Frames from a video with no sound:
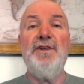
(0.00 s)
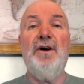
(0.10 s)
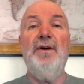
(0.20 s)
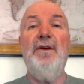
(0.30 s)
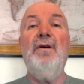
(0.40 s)
me
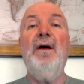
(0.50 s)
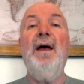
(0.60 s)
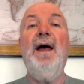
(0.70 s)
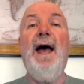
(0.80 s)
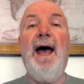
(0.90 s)
show you
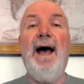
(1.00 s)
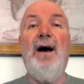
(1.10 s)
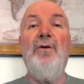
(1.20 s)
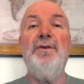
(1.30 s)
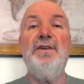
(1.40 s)

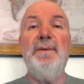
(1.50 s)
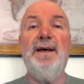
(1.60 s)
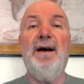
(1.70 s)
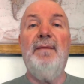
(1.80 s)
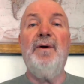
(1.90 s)
how to
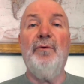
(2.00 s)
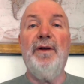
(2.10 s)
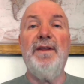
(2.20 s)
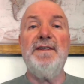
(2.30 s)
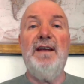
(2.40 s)
become a
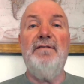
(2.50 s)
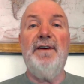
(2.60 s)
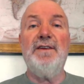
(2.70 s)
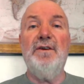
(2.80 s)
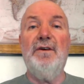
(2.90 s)
real estate
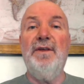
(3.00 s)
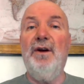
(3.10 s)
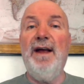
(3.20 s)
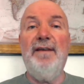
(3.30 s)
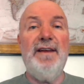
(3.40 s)
investor. You
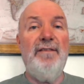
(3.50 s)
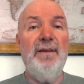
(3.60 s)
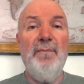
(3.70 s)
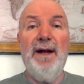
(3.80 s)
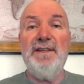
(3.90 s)
don't have to have
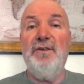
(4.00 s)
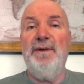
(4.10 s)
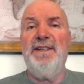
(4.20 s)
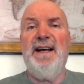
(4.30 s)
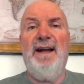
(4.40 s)
any money.
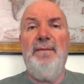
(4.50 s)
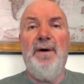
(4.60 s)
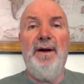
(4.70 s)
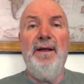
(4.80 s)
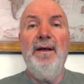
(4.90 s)
Nobody's got any
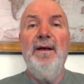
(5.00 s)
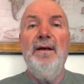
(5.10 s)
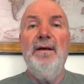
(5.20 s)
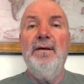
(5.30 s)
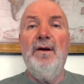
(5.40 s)
money.
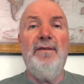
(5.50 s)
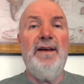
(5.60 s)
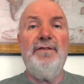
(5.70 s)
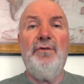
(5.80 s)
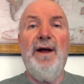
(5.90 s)
You don't have
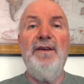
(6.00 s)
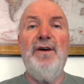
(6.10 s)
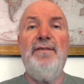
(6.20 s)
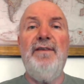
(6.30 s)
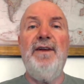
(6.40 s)
to have credit. You
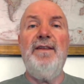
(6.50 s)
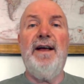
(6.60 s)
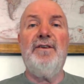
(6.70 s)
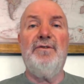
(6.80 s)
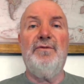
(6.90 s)
don't have to have any of
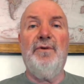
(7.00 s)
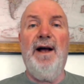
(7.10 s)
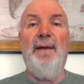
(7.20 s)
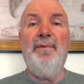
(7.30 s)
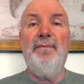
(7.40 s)
that
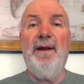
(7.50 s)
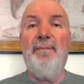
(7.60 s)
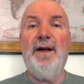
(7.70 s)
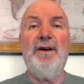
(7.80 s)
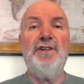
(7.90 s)
crap. And
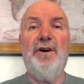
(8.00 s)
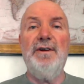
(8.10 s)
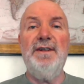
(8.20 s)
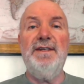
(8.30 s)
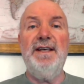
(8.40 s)
I'm not going to
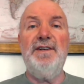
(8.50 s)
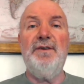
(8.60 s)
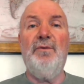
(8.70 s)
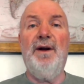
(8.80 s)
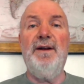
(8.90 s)
charge you to
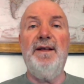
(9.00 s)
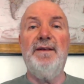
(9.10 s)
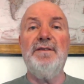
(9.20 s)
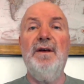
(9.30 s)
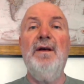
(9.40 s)
teach you what it
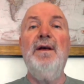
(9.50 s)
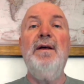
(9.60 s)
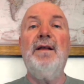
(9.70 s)
is.